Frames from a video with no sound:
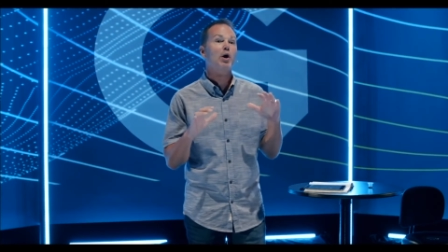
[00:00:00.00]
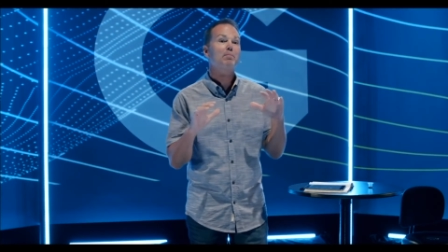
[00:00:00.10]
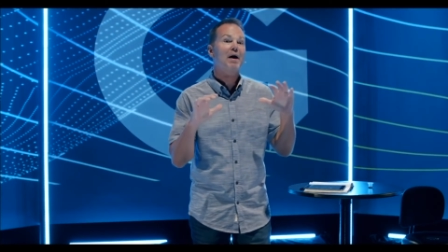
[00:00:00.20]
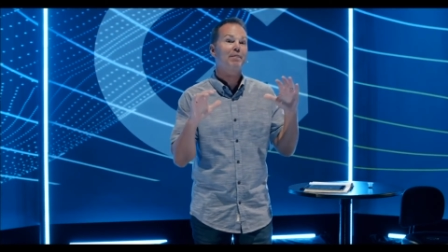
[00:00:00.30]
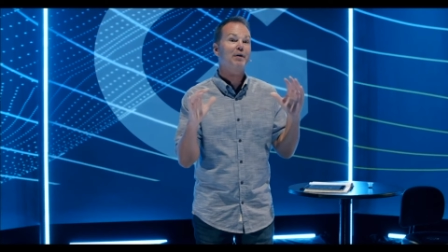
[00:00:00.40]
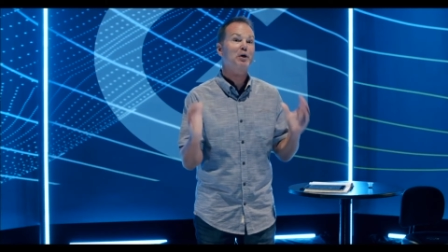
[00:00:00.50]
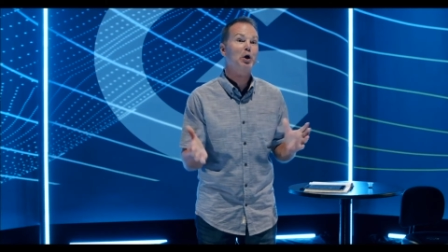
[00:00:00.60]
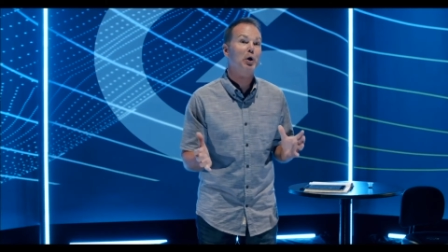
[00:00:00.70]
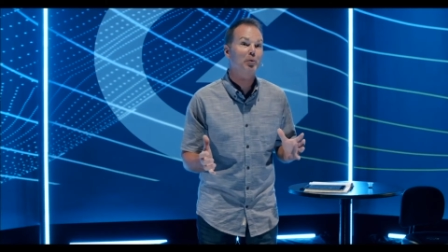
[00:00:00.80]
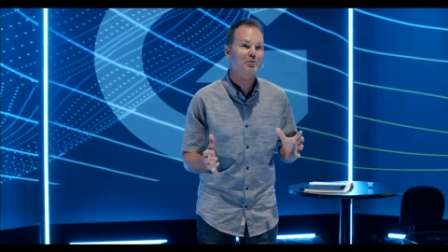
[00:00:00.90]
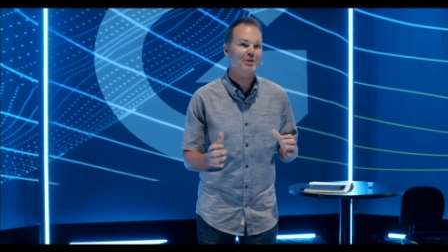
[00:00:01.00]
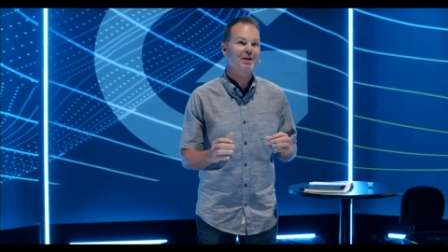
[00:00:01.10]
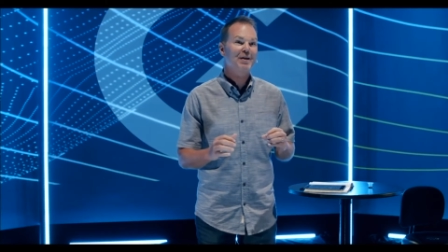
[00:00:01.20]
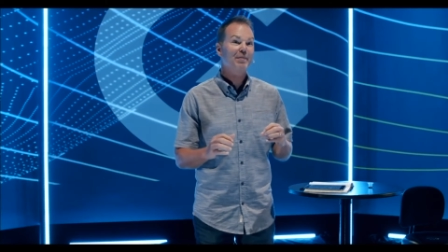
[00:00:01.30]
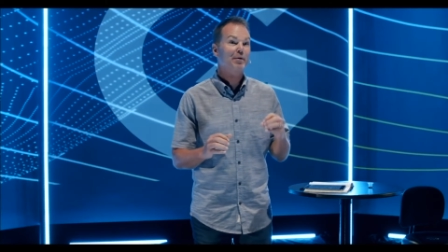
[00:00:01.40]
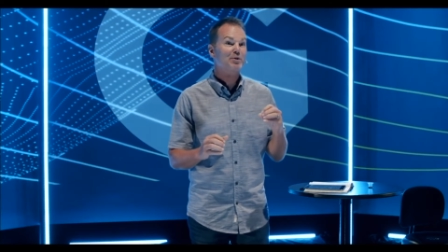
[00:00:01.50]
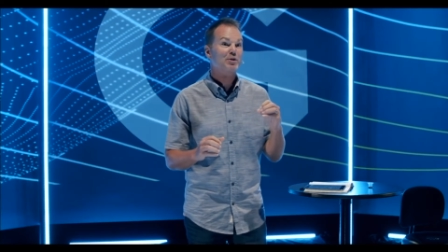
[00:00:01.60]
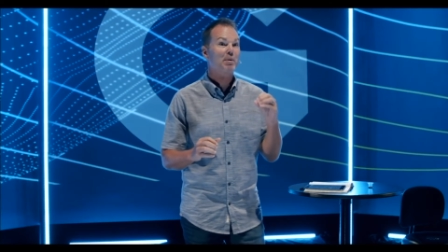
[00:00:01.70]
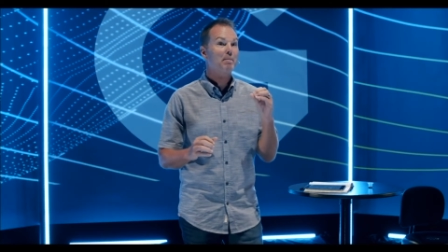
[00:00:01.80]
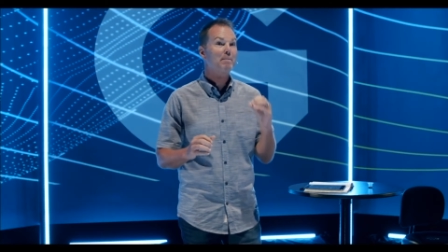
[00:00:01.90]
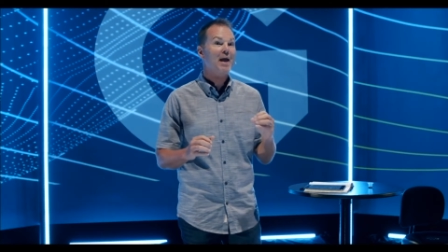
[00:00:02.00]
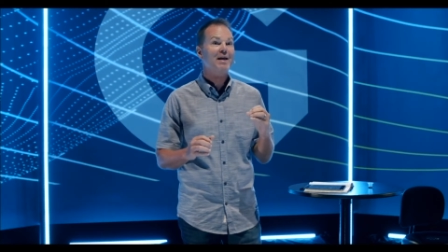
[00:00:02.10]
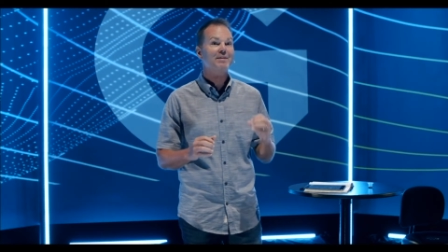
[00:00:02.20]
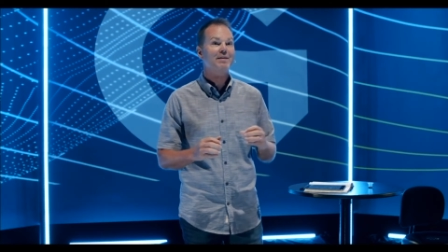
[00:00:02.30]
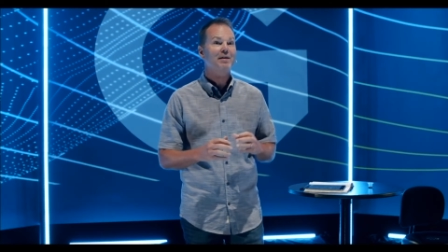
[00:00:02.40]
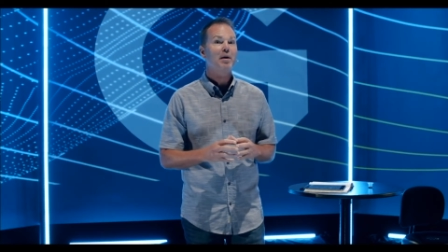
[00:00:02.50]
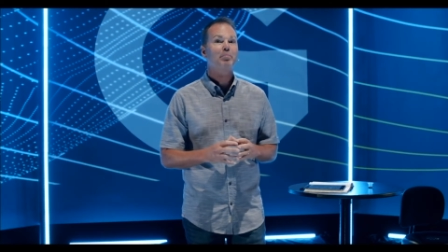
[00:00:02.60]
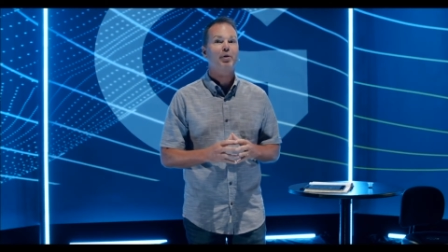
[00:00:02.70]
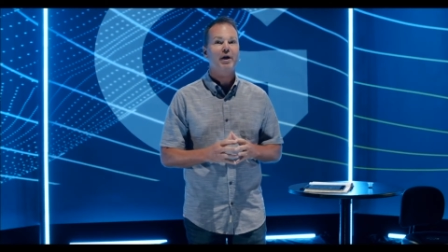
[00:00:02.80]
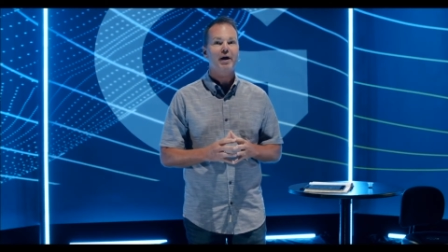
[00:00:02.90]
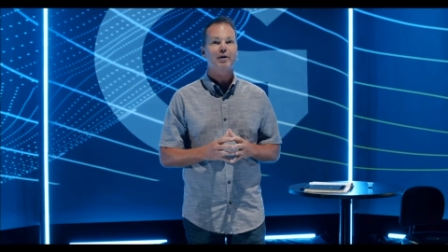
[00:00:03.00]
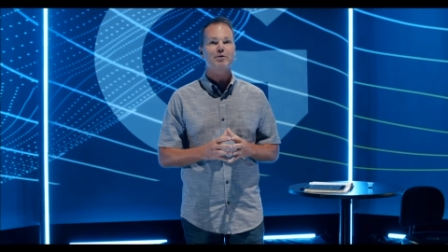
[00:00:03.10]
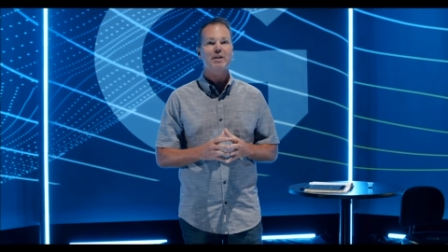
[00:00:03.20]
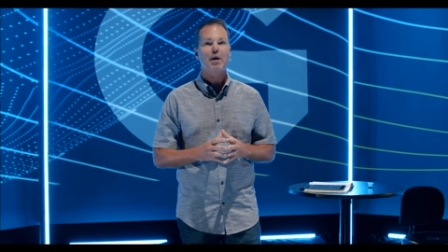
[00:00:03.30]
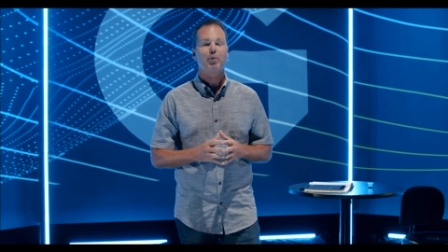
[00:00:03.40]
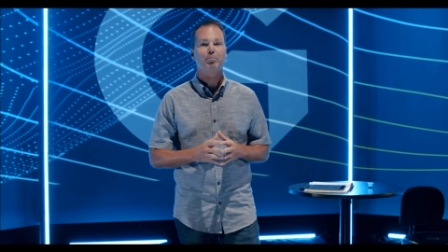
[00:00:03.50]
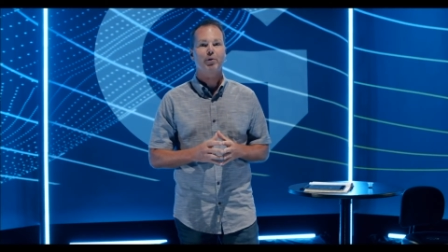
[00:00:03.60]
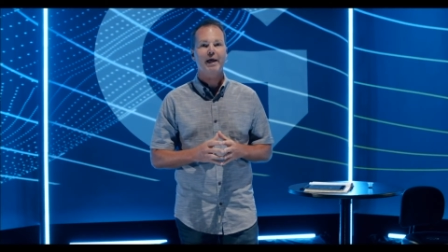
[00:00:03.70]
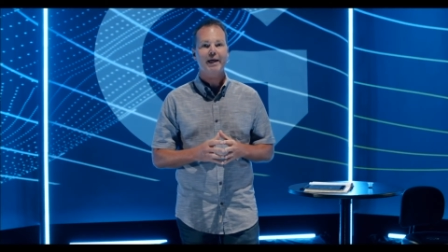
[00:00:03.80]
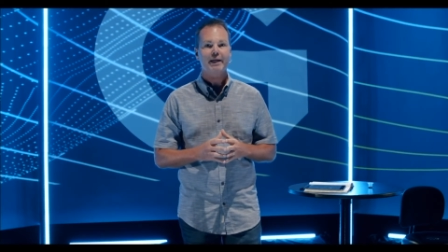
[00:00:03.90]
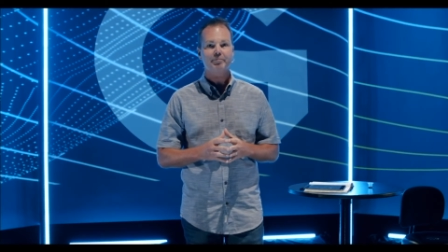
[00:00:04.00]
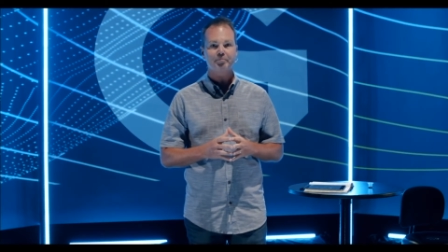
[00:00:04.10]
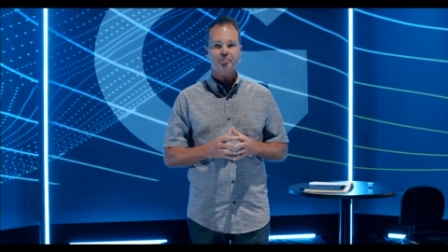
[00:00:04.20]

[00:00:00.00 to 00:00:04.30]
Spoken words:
about the GOAT, there were some amazing players that were playing.